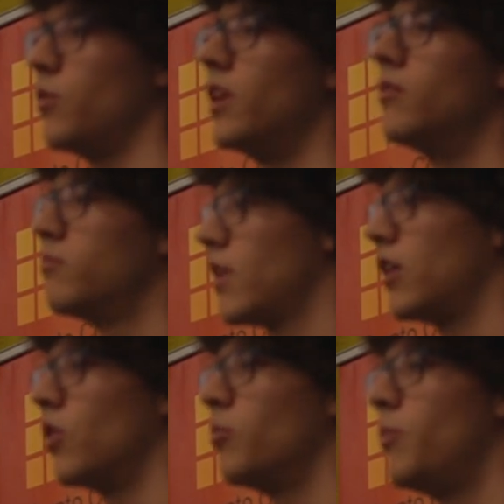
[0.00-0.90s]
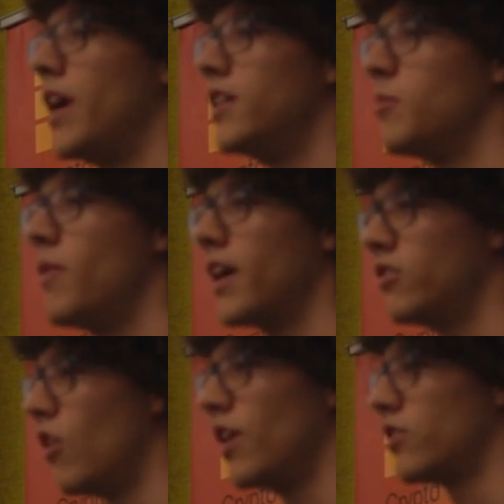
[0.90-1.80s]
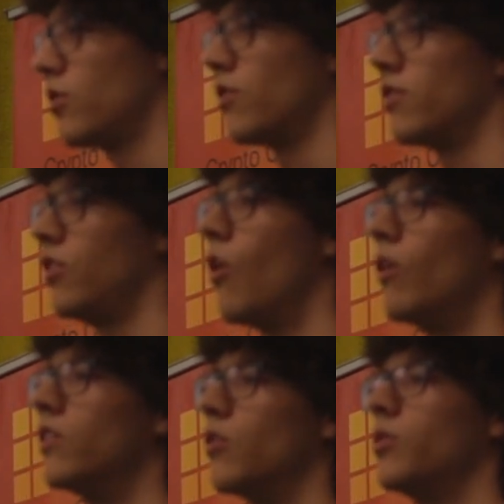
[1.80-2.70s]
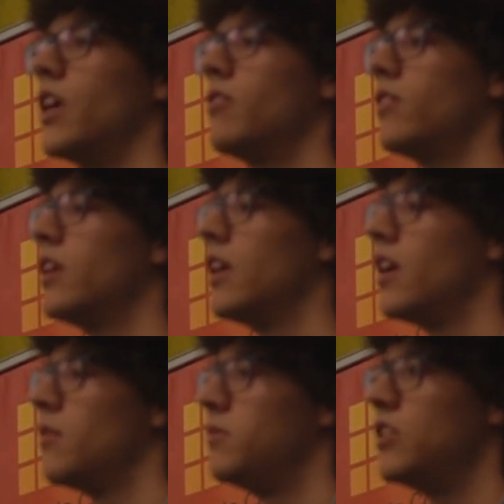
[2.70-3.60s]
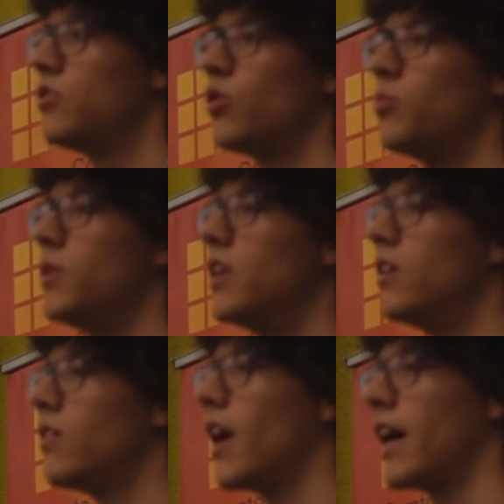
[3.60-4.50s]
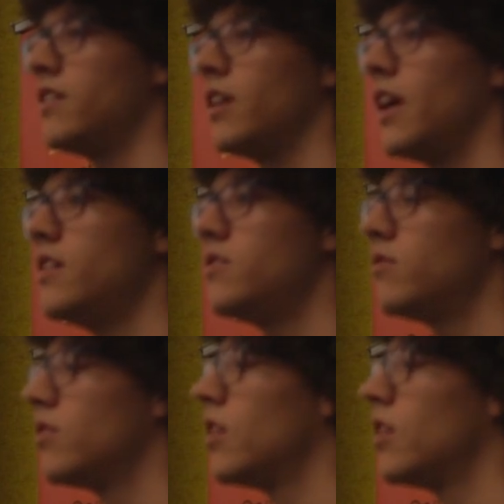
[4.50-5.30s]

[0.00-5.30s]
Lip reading: it will pay them back dollars or gold or whatever. This could be, I guess, a case.